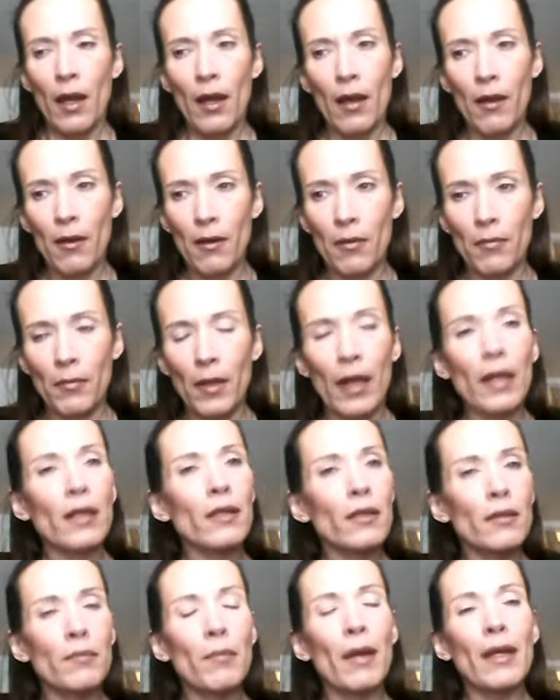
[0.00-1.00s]
Um,
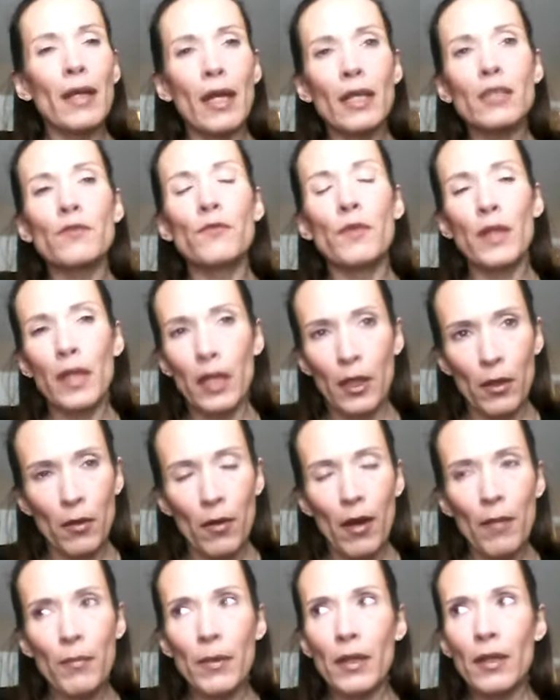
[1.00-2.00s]
like my next
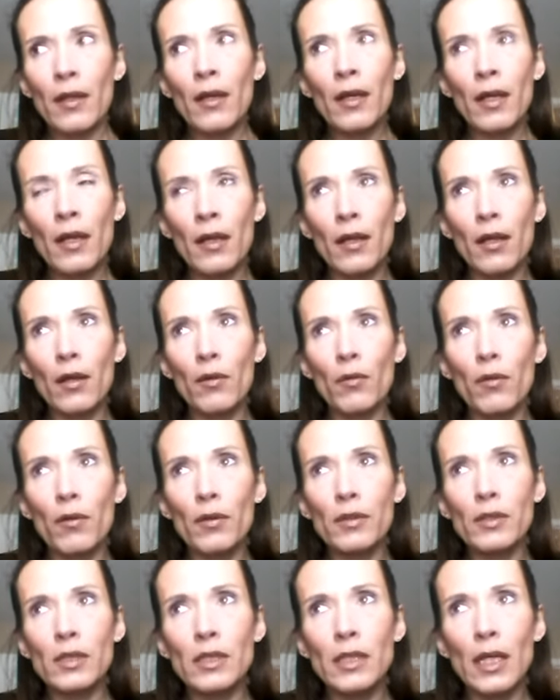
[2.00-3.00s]
video, I've been
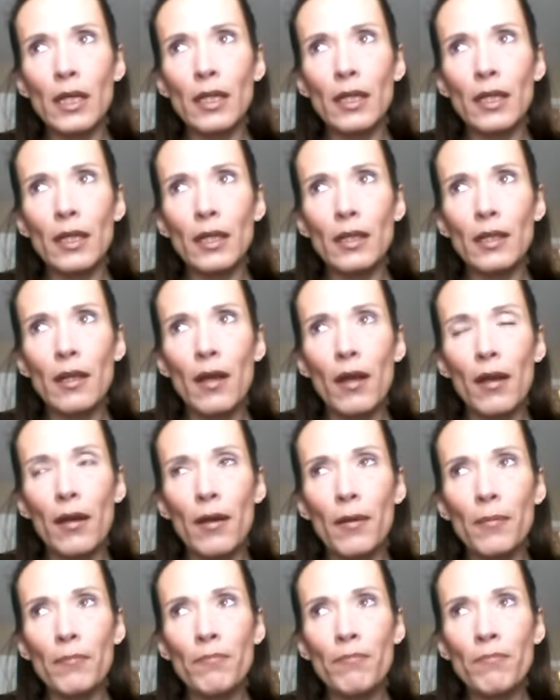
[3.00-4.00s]
studying,
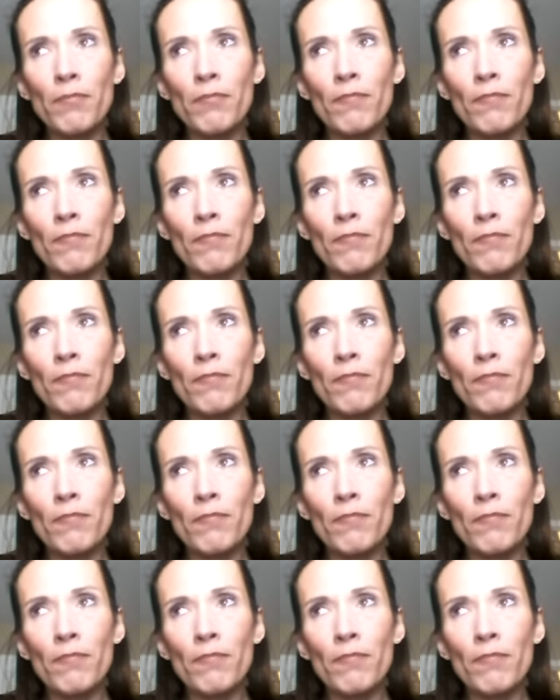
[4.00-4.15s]
um,